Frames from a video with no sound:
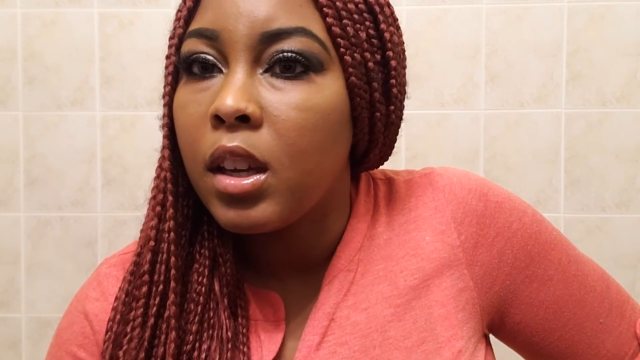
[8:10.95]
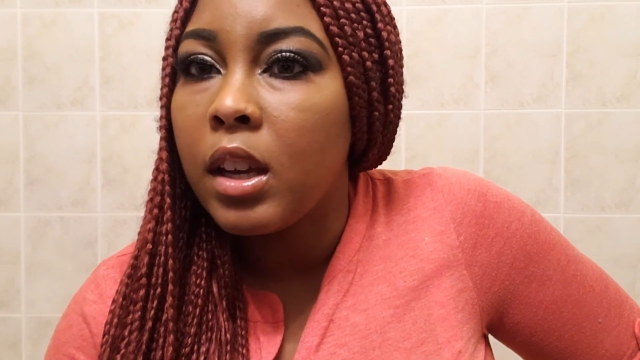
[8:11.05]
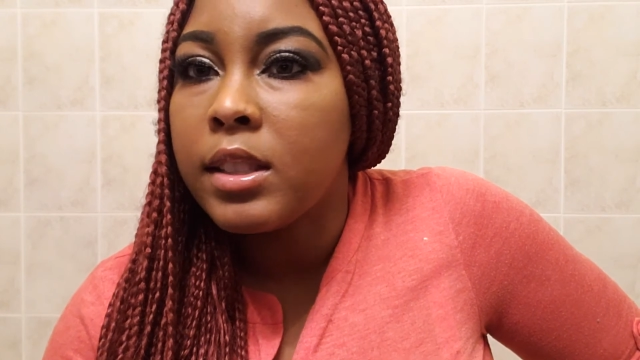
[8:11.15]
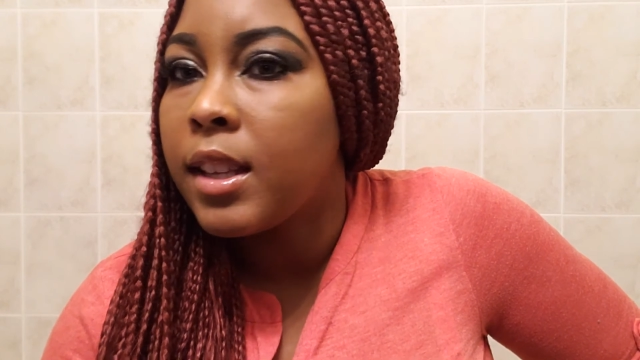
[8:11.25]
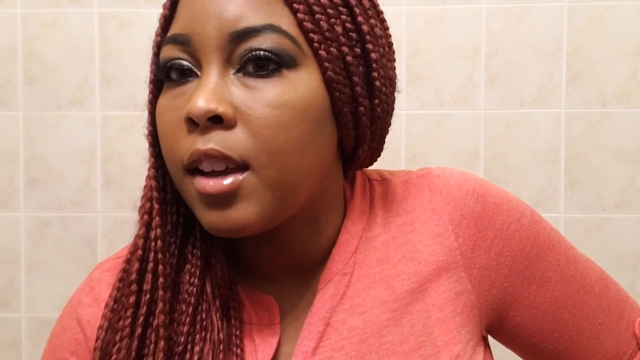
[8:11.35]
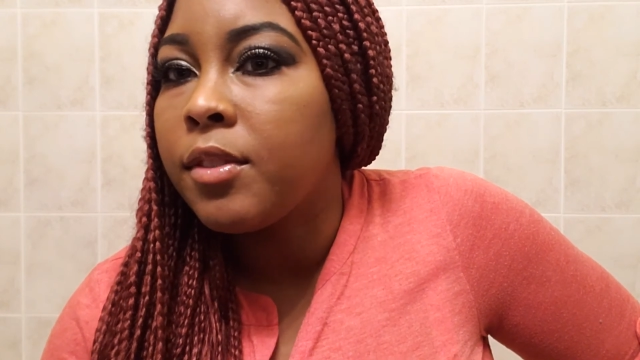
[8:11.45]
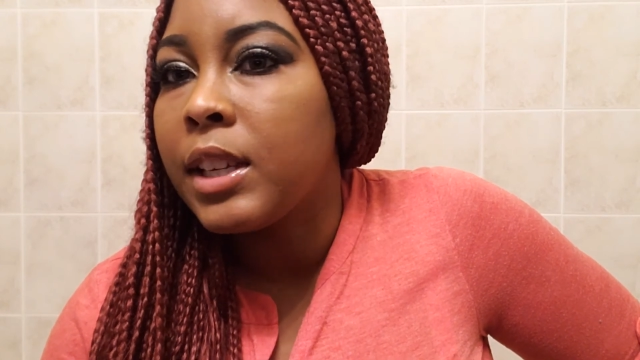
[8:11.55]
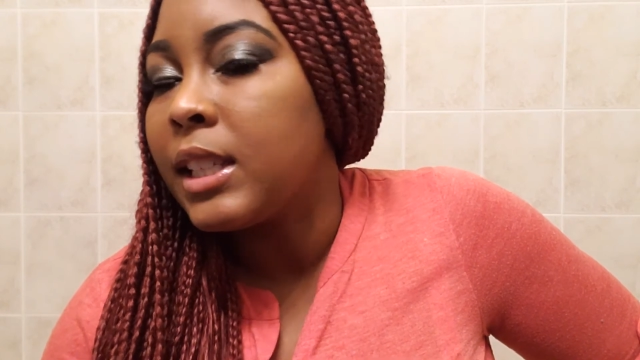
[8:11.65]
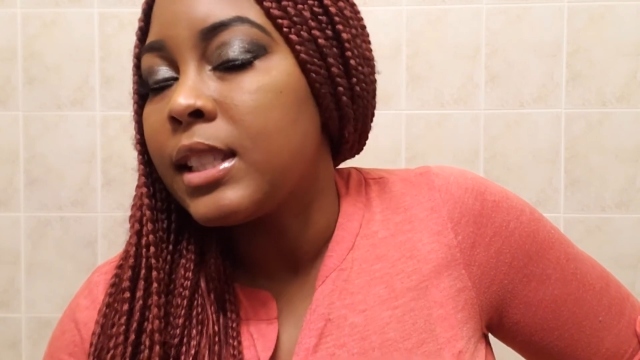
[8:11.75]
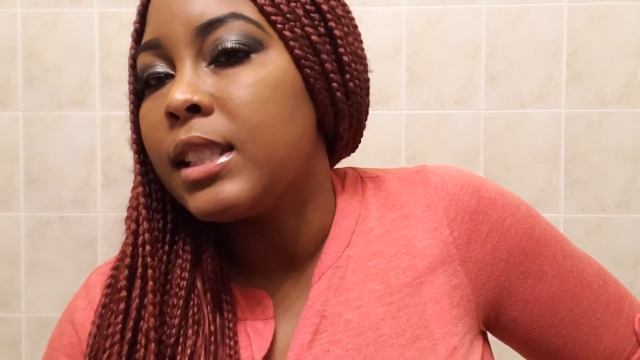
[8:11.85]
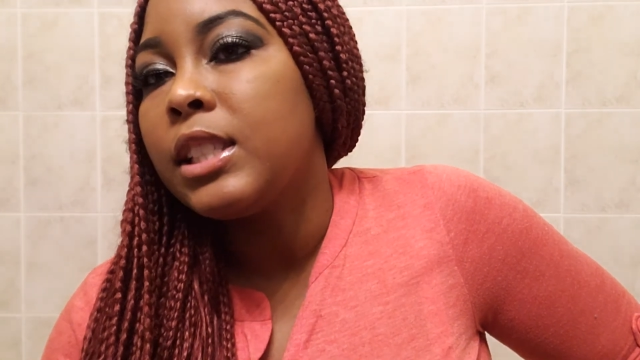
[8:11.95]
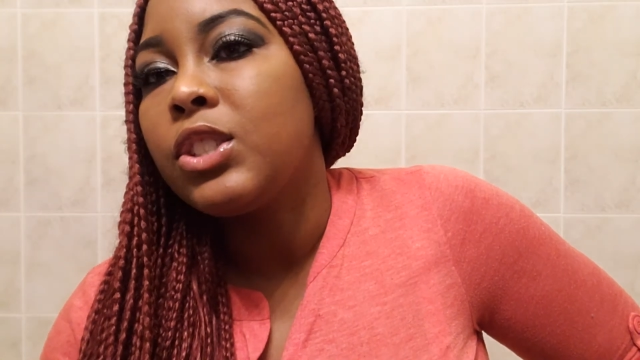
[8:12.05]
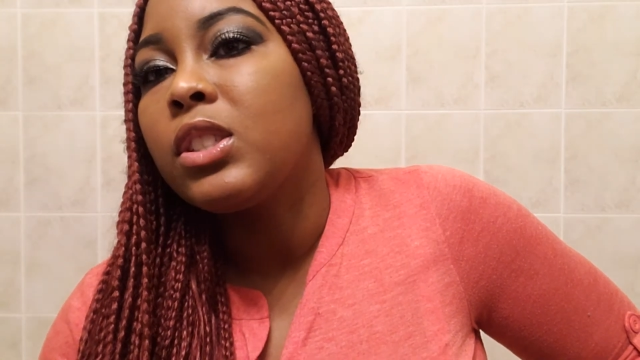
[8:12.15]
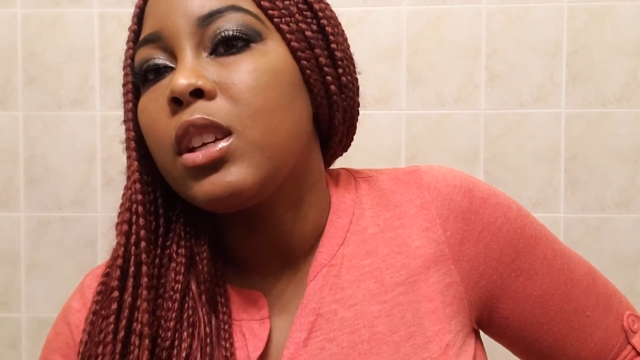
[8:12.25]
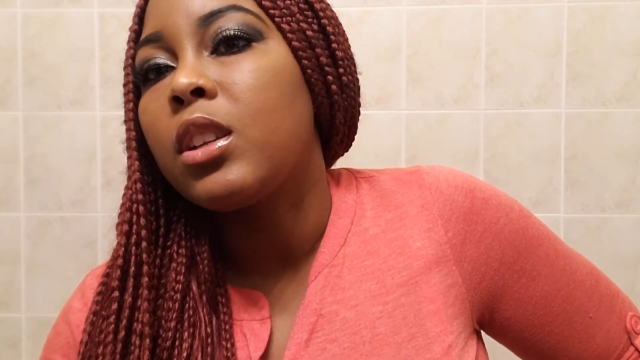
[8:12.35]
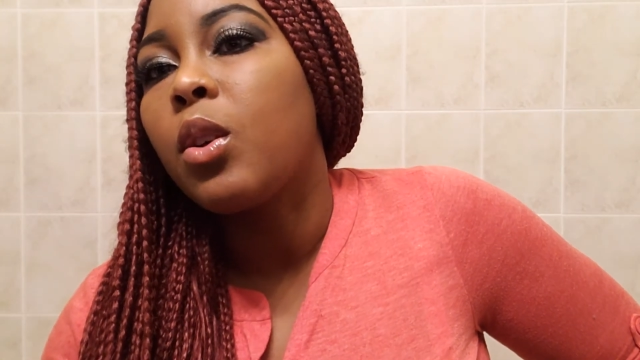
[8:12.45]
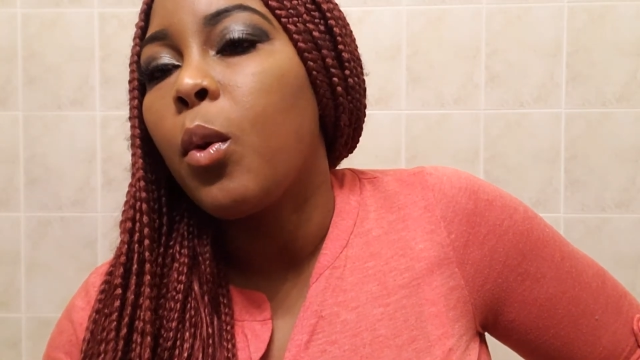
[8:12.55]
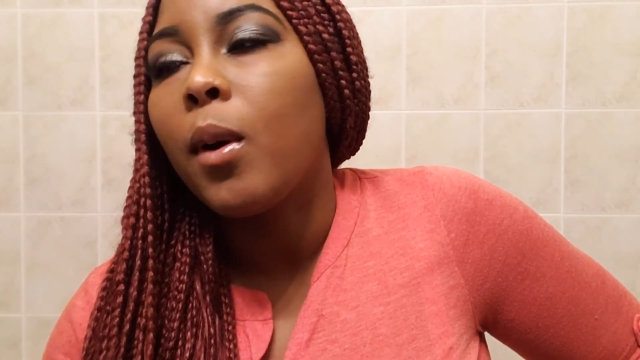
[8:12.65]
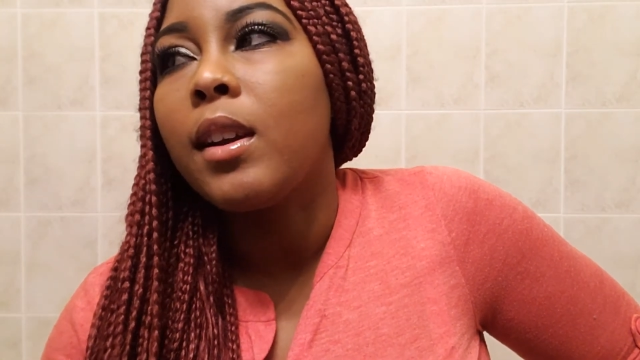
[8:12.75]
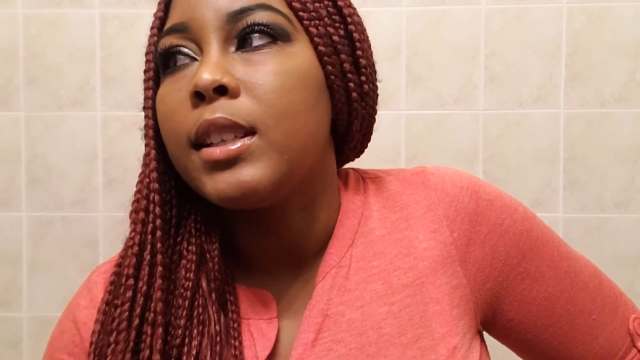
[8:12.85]
self-isolation and
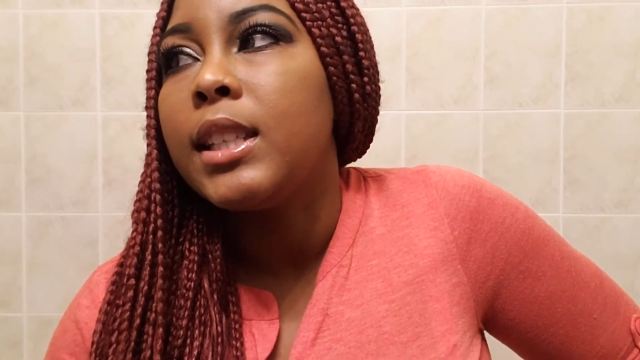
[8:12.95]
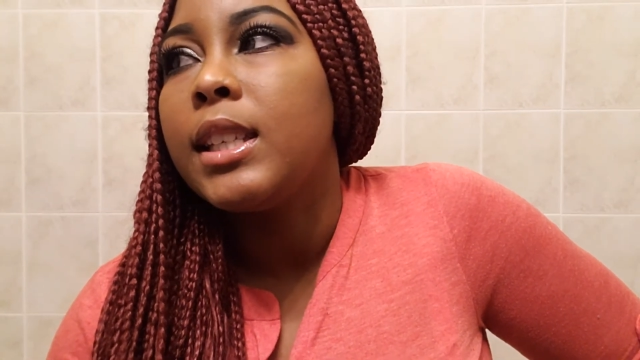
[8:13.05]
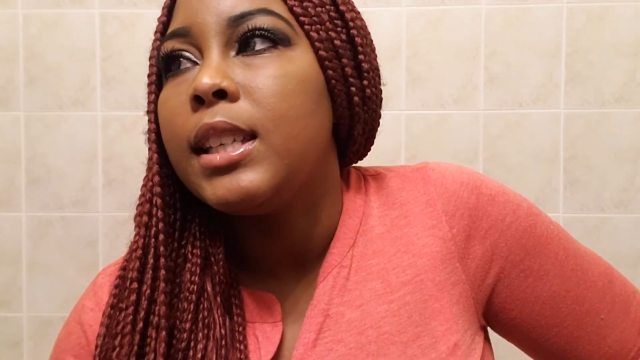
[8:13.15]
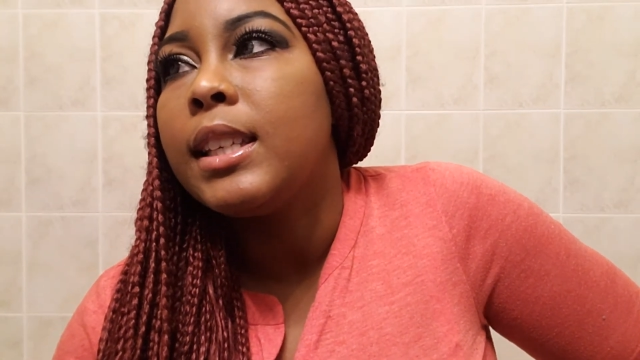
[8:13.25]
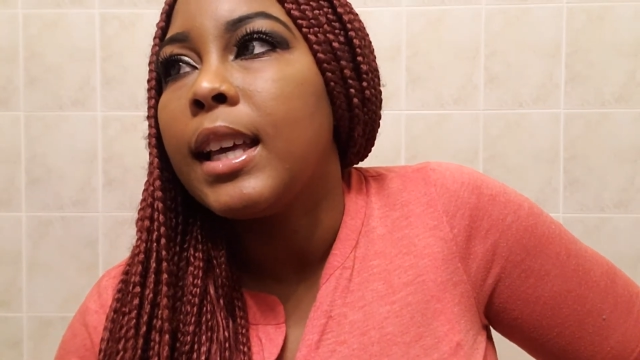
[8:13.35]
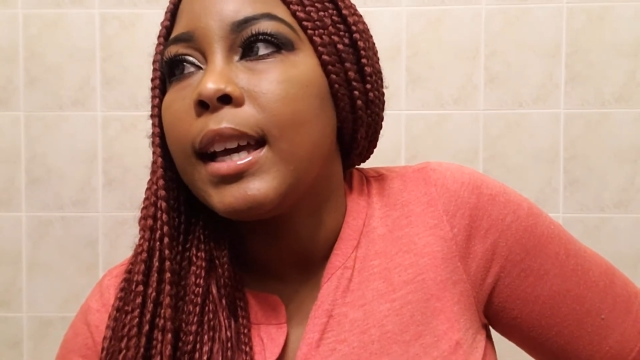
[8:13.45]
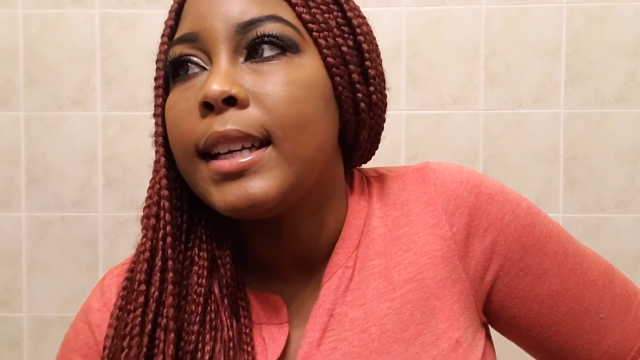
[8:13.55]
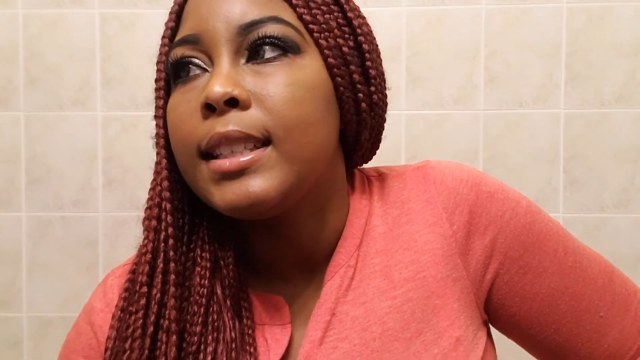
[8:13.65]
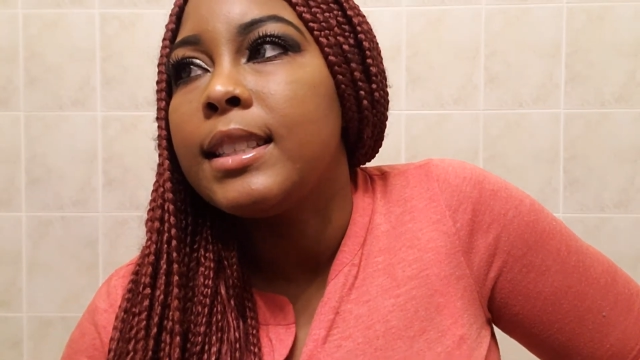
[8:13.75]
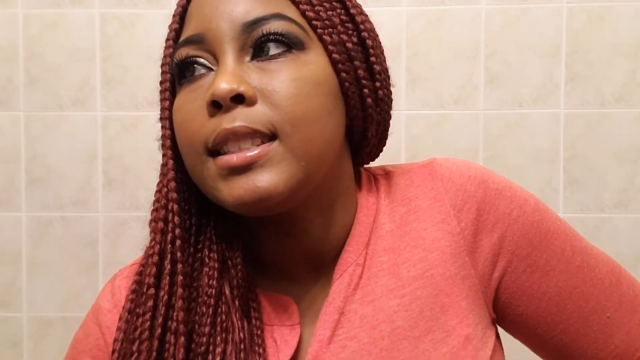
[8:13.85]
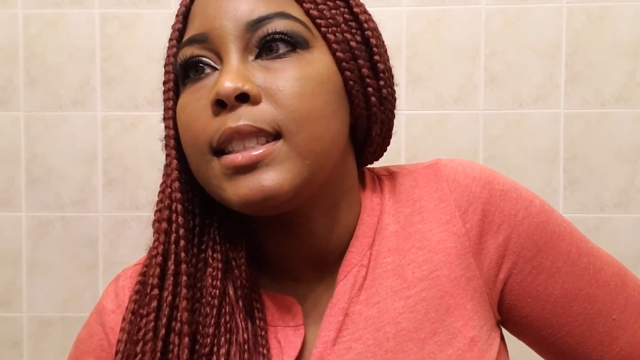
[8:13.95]
quarantine as